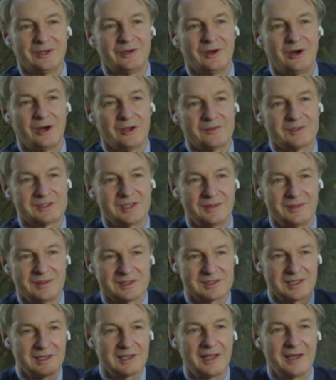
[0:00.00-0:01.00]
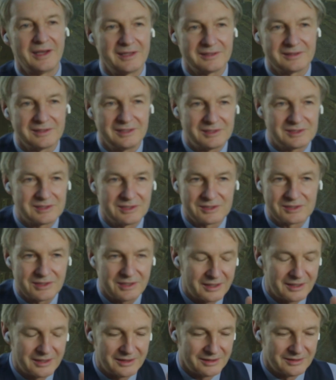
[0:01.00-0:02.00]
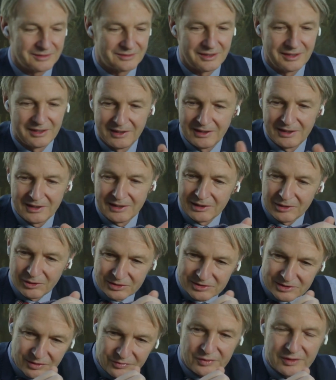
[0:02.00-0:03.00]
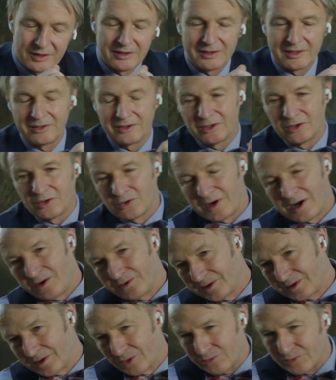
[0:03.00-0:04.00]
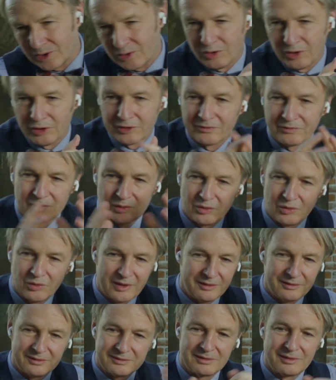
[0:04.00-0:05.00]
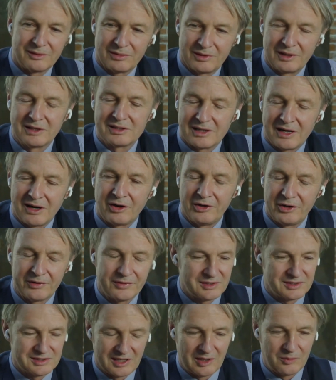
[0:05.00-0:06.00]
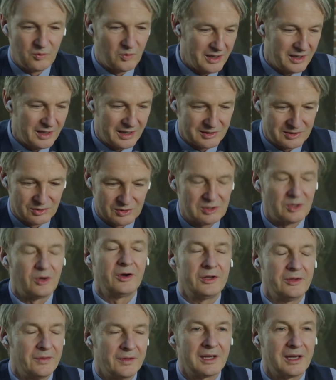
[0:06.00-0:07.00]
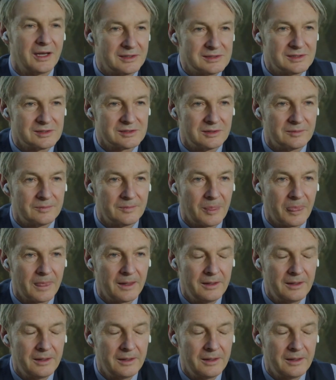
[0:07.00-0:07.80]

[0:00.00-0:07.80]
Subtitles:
All of a sudden the sunlight hits this thing and looks different, and you go around it in 3/4 view, and things are not the same way as you saw it on the CAD system.